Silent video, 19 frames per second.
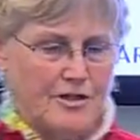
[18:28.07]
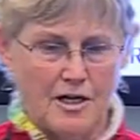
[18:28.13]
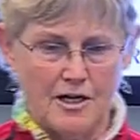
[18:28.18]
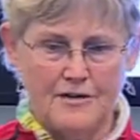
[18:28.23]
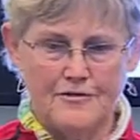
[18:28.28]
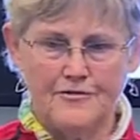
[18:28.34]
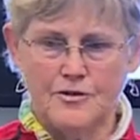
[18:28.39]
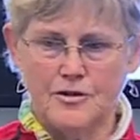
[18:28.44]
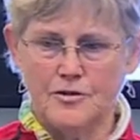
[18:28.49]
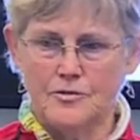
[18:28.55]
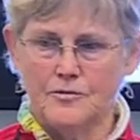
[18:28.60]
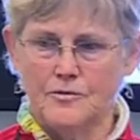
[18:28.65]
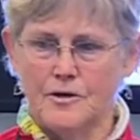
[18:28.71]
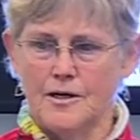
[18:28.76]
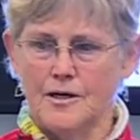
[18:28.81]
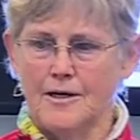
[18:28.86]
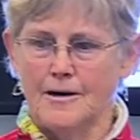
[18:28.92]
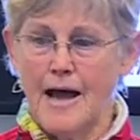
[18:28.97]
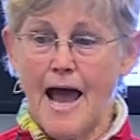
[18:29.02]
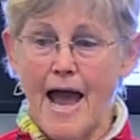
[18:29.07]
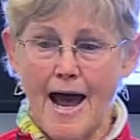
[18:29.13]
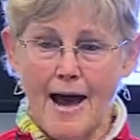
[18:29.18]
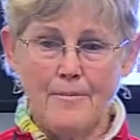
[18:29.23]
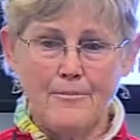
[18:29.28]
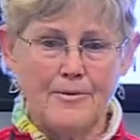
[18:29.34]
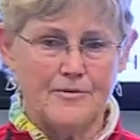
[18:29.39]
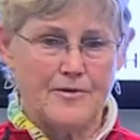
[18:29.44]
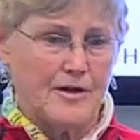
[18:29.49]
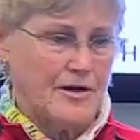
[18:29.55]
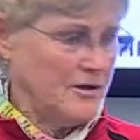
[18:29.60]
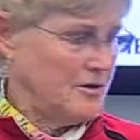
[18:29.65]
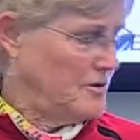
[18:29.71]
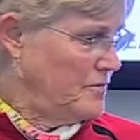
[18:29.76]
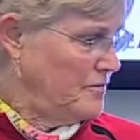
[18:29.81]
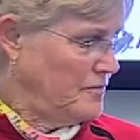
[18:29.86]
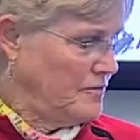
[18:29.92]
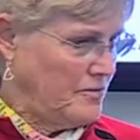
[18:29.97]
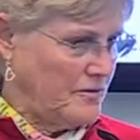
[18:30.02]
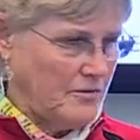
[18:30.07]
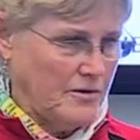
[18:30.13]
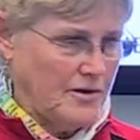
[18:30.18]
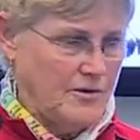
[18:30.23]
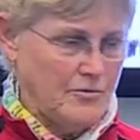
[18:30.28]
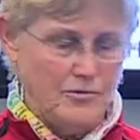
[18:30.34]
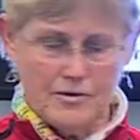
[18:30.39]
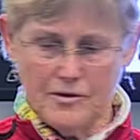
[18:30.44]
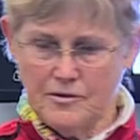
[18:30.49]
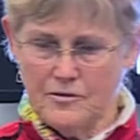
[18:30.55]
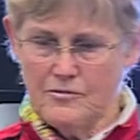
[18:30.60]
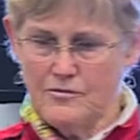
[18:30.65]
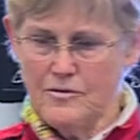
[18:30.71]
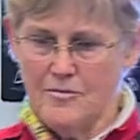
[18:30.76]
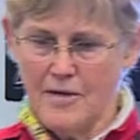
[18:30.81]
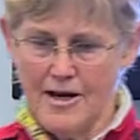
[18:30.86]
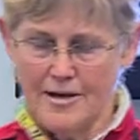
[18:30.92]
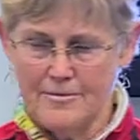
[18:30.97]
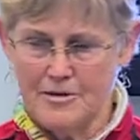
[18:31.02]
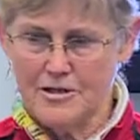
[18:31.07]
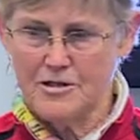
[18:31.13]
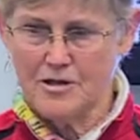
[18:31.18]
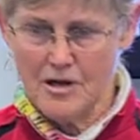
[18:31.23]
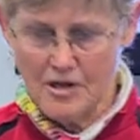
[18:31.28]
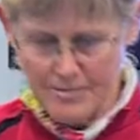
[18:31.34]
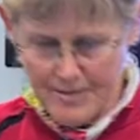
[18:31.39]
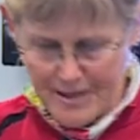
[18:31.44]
an iPhone app, that I will remind me to talk